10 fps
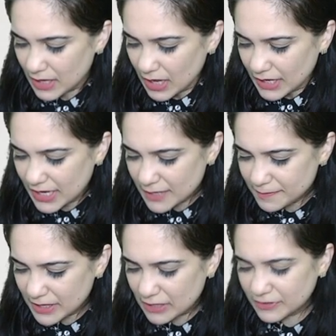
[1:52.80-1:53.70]
He and
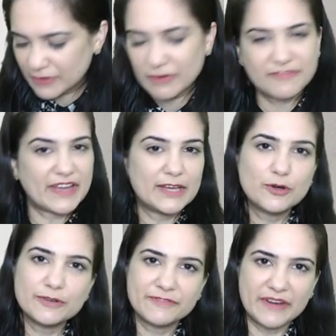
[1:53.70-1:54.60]
Pranav, they were very
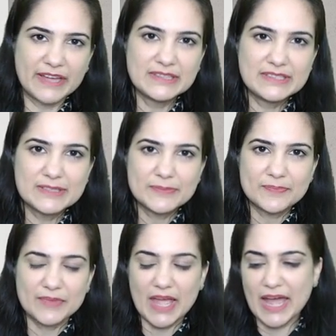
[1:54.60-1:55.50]
good friends.
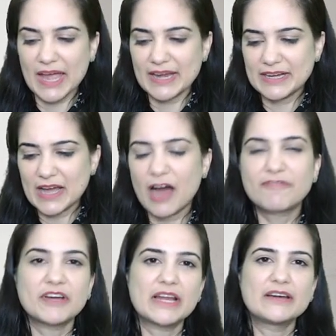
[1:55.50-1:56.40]
And
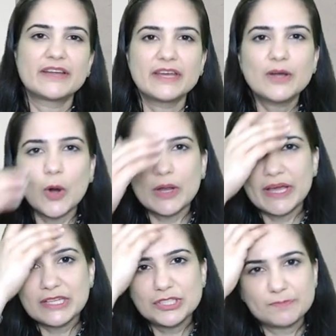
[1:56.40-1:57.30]
after clearing
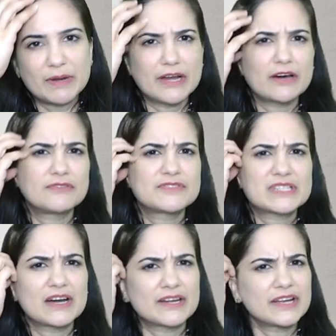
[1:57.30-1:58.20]
college, Pranav
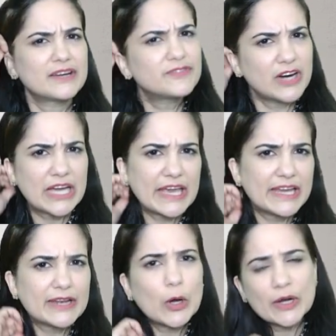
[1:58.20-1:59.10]
started working in
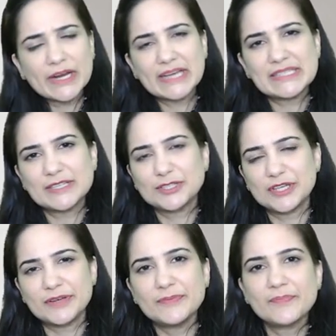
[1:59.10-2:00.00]
an
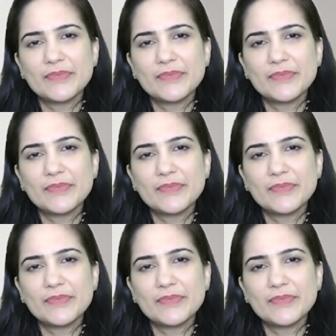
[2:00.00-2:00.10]
organization.